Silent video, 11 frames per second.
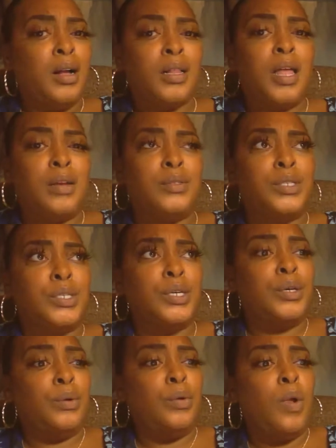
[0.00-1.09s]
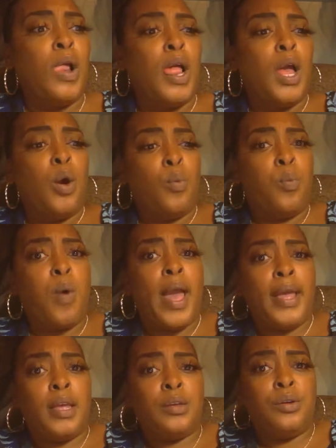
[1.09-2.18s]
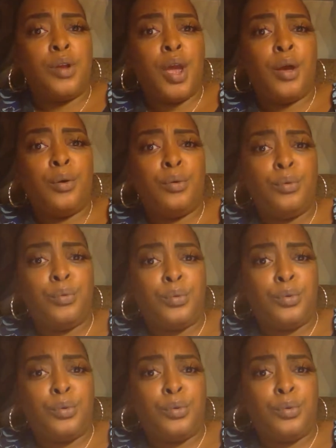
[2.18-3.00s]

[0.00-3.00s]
close to what, you